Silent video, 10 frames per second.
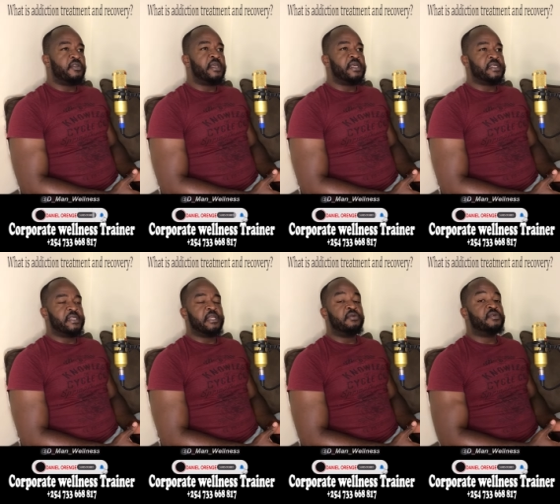thing is
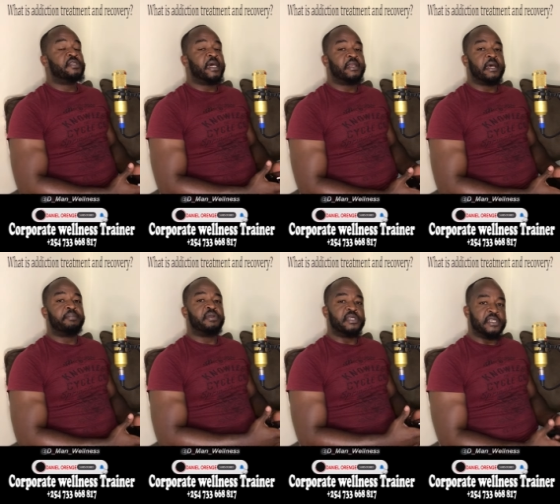that you start
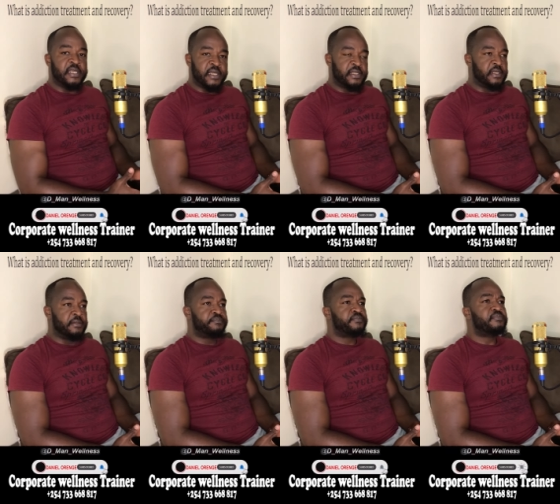appreciating